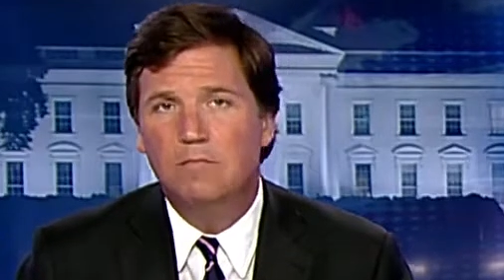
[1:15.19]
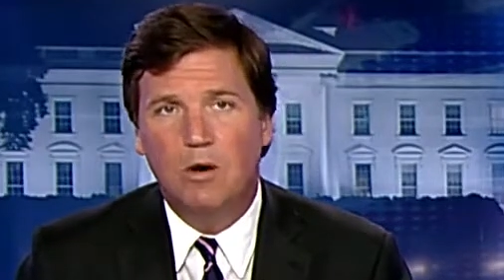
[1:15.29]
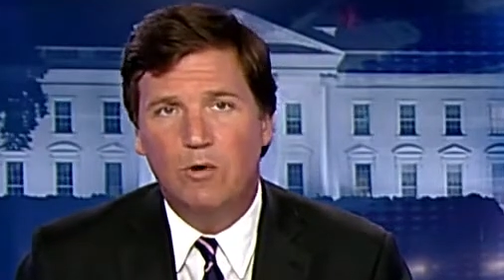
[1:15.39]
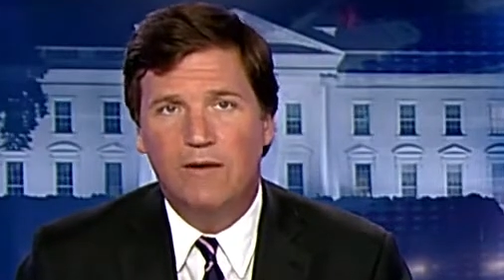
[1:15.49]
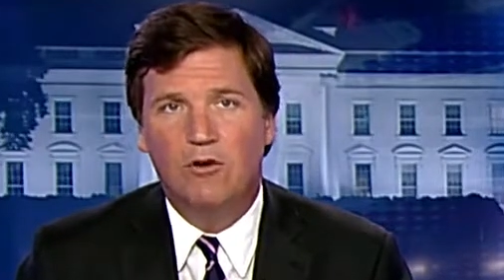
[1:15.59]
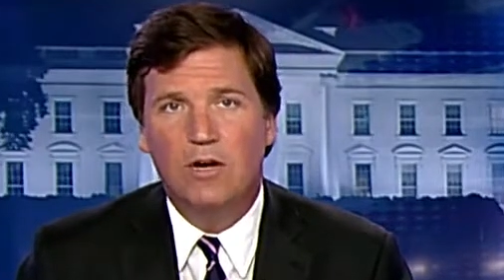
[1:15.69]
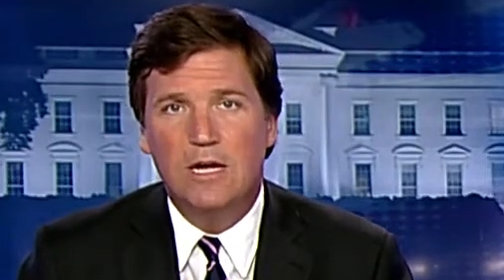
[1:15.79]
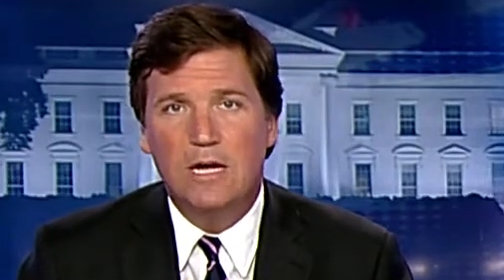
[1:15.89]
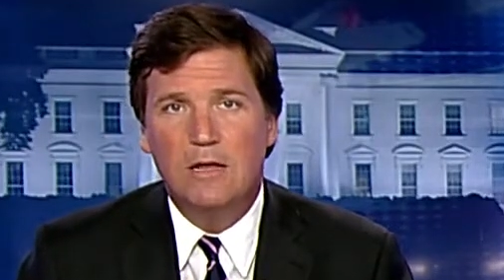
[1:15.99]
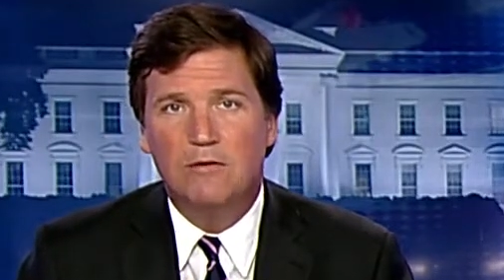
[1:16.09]
But whatever.
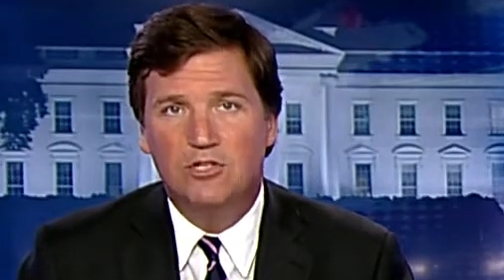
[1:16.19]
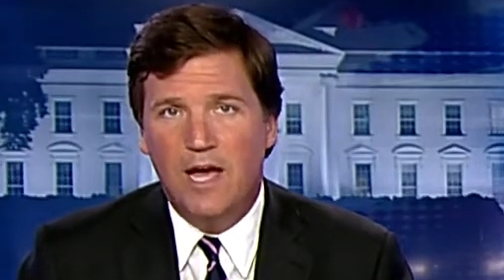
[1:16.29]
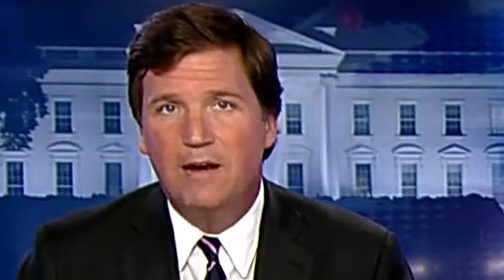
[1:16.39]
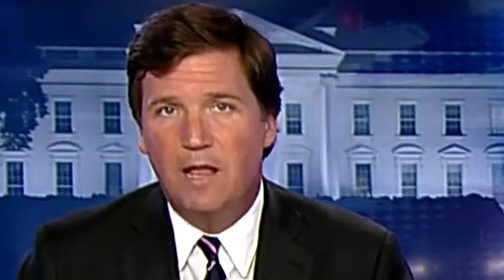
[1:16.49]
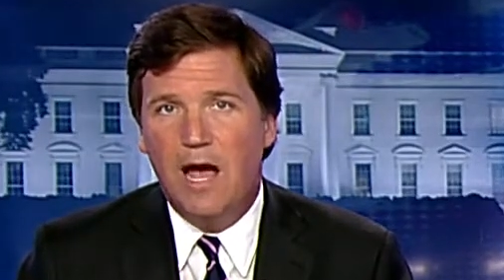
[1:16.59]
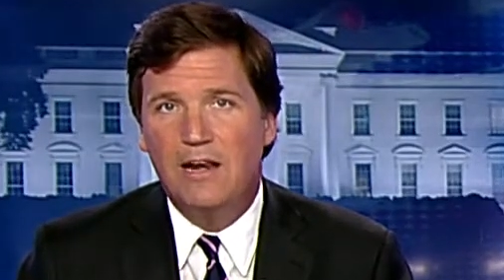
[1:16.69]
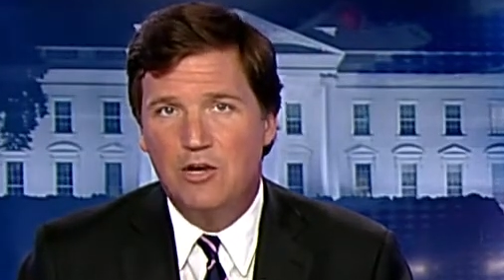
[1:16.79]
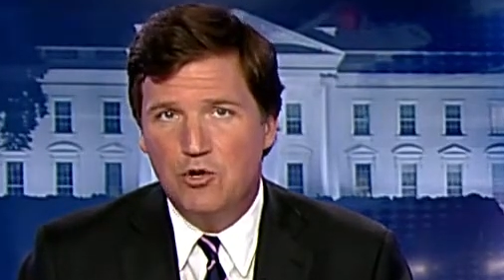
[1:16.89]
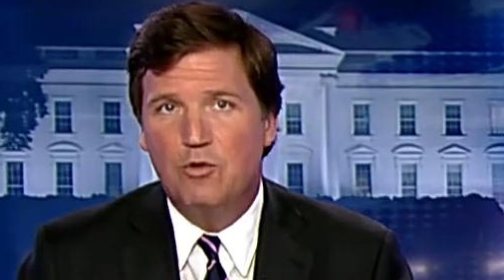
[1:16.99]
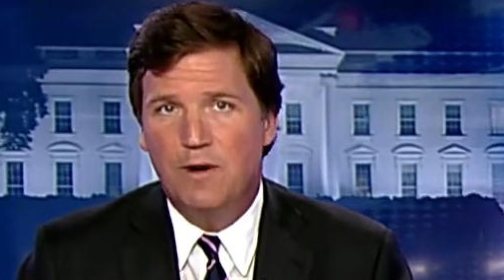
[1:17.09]
There's not a lot
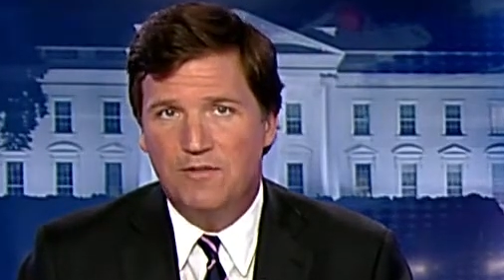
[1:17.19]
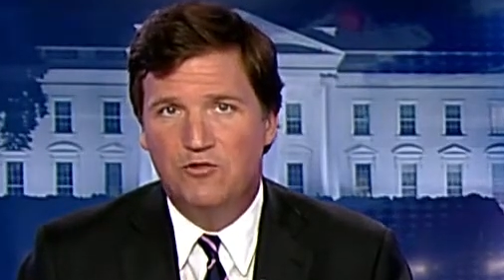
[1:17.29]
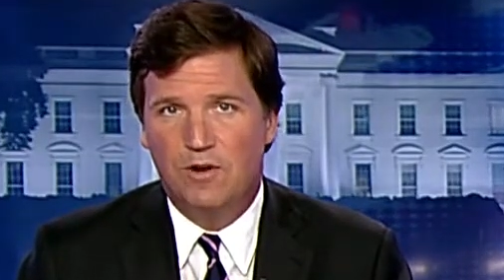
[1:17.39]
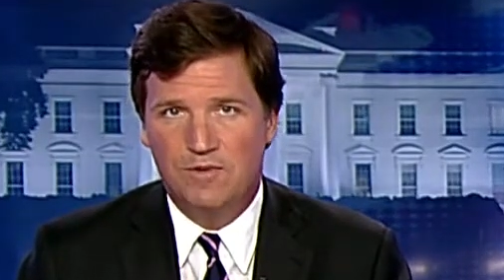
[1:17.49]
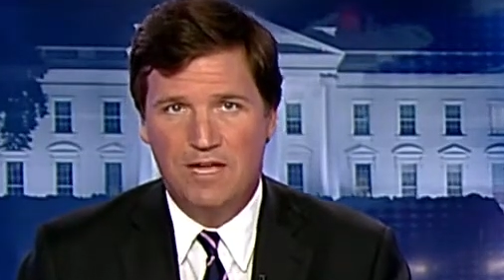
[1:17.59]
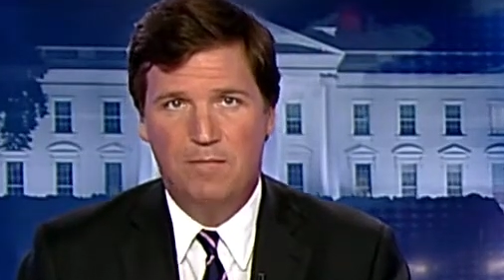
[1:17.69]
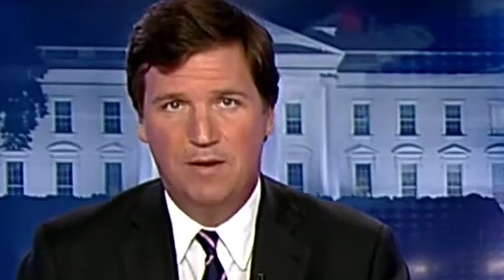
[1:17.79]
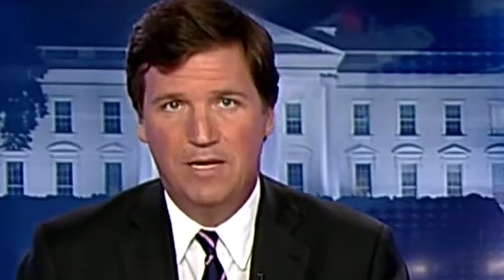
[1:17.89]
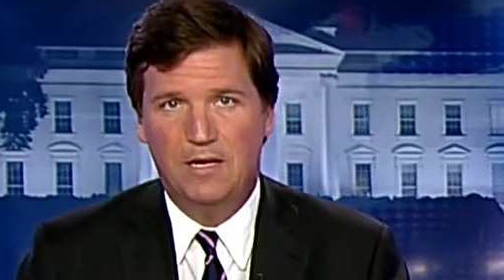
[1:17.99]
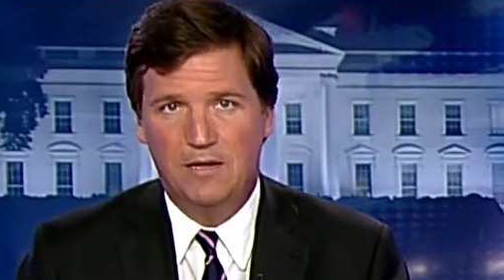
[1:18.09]
new about the Trump
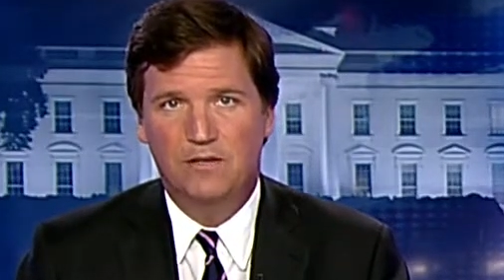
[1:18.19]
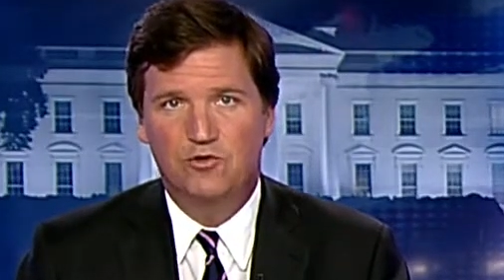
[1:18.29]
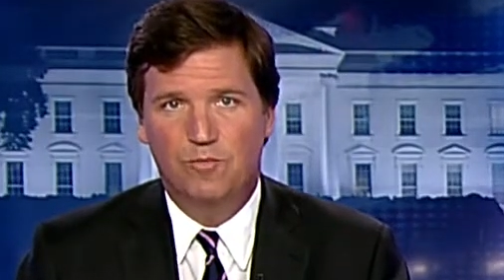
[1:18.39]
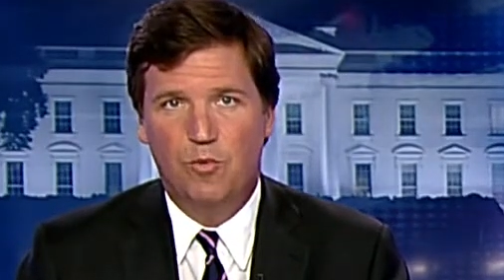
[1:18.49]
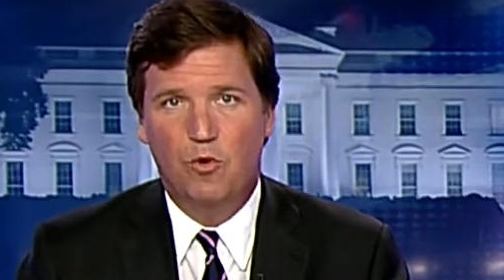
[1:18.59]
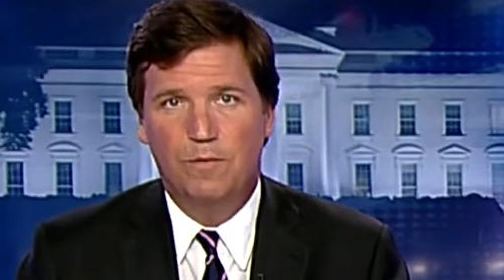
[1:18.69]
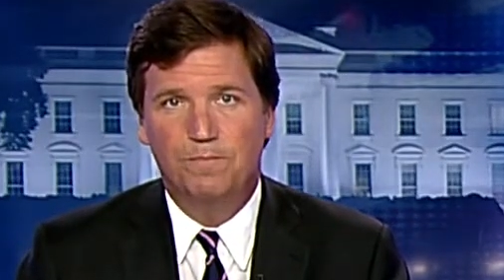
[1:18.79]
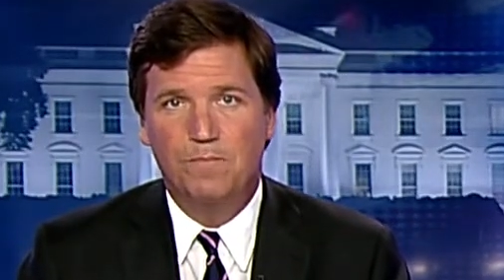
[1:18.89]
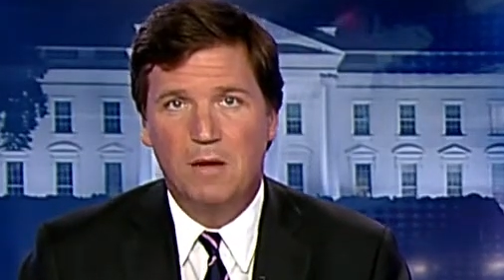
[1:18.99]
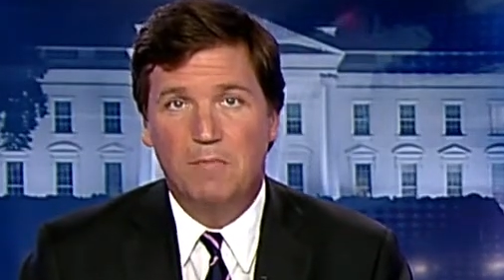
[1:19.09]
campaign in this report,
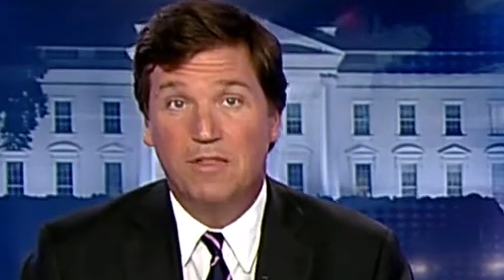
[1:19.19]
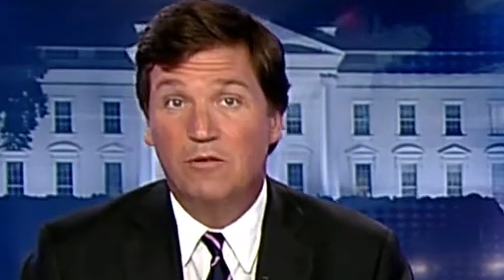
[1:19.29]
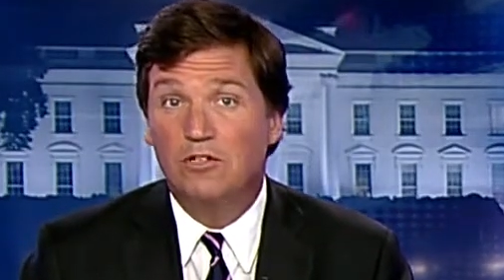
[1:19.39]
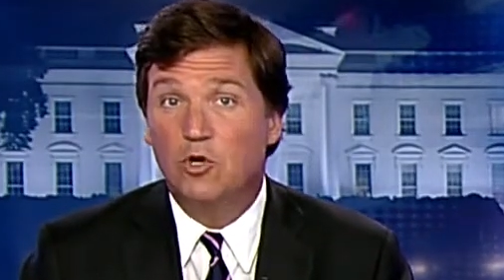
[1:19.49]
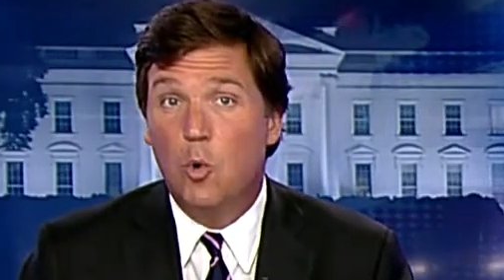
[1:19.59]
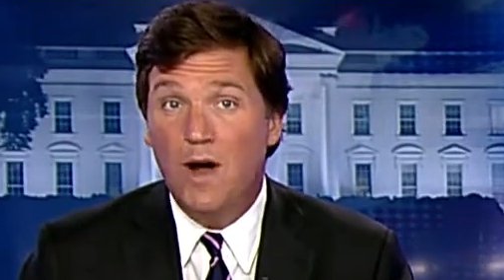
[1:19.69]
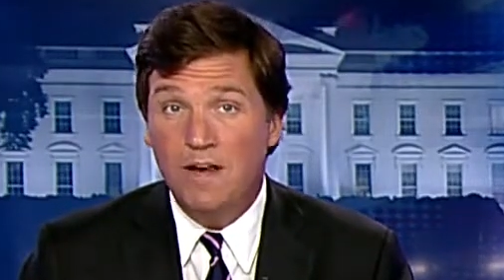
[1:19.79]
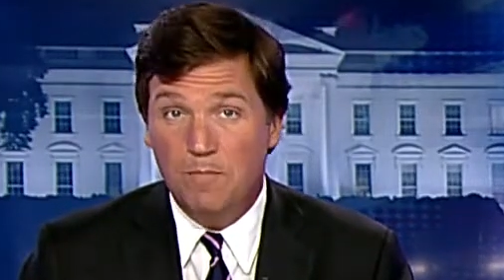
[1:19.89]
but there is quite